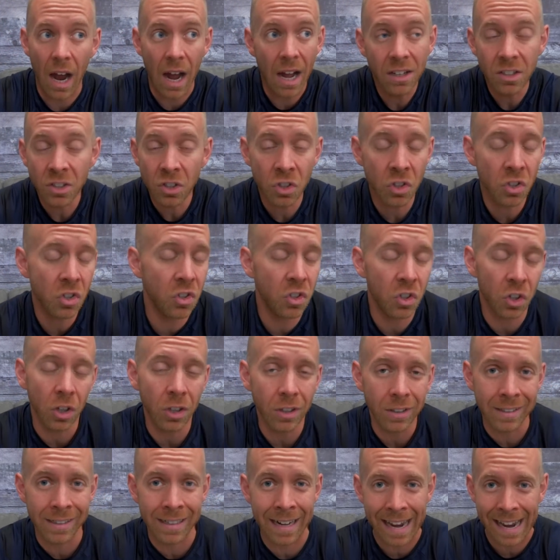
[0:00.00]

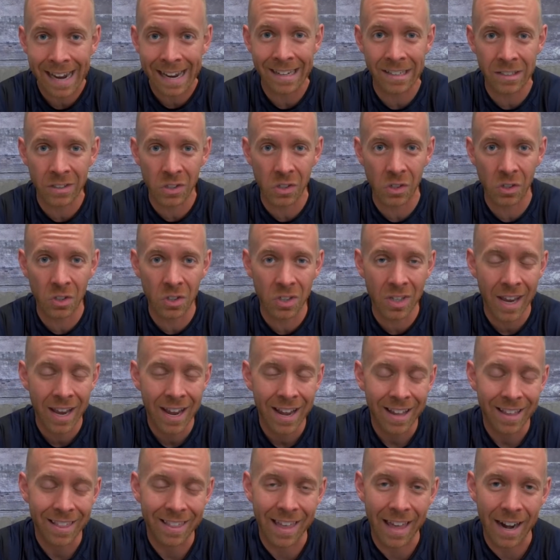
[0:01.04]
uncertain answers
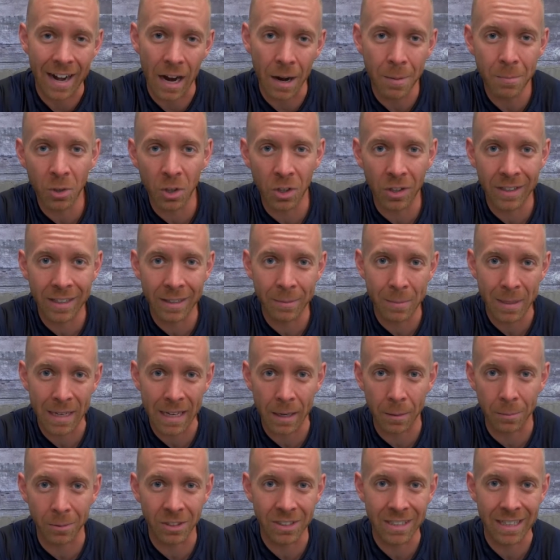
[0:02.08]
that I'm going to
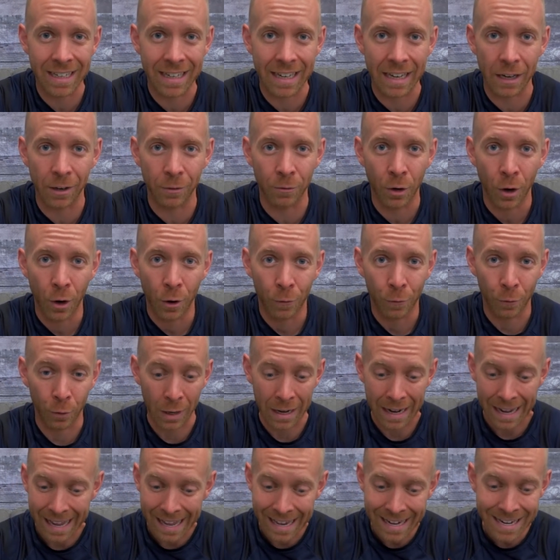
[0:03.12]
be able to give
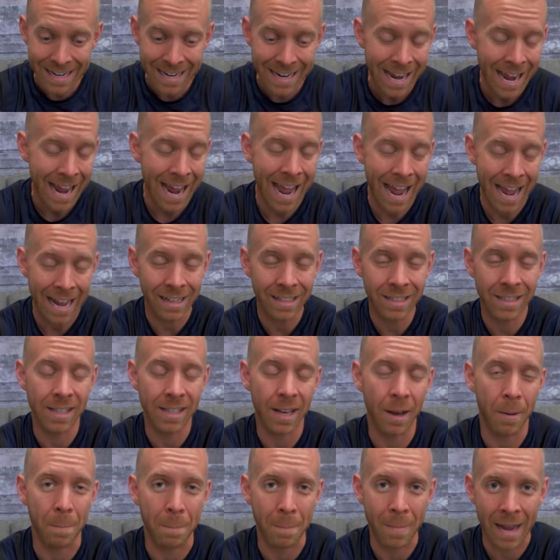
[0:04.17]
for any
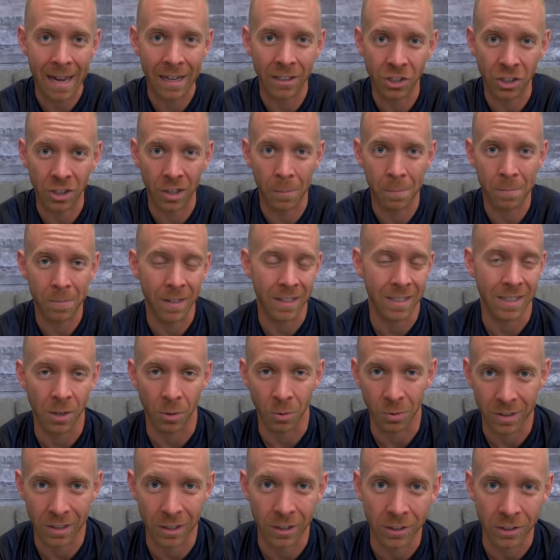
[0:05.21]
heads-up matchup that's
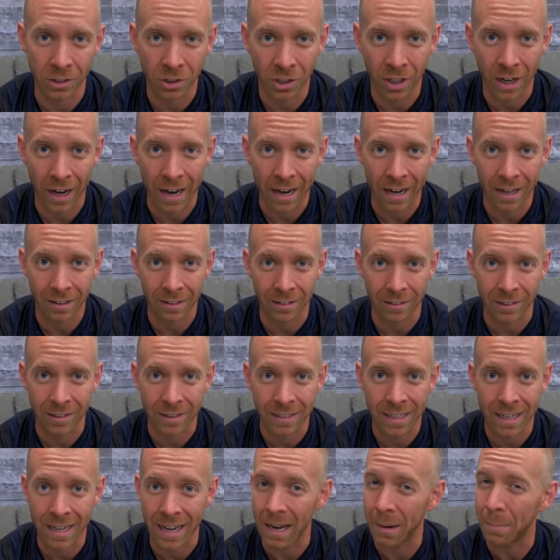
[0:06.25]
out there in
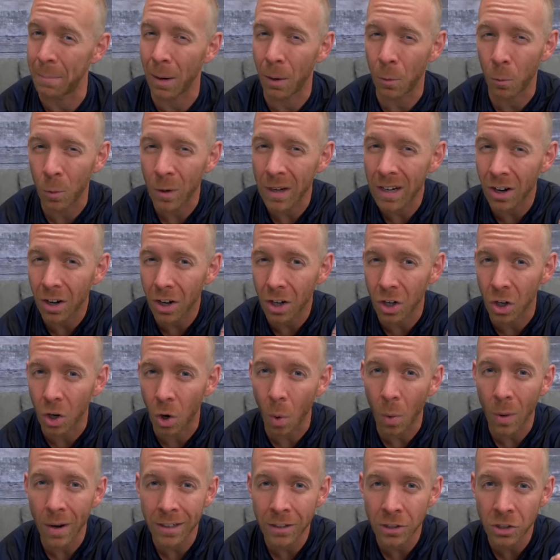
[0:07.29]
triathlon today, but we are
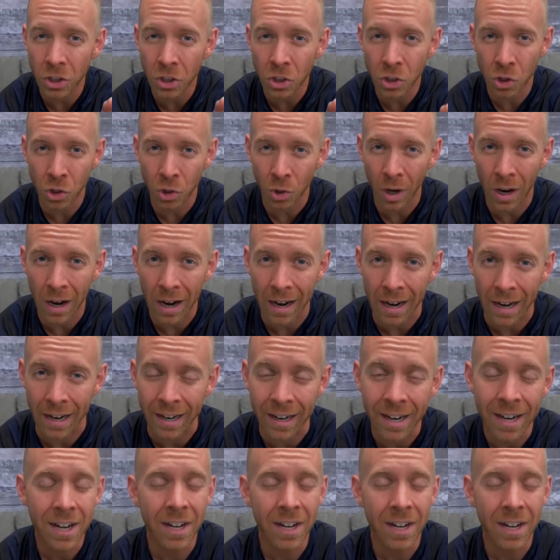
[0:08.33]
going to try.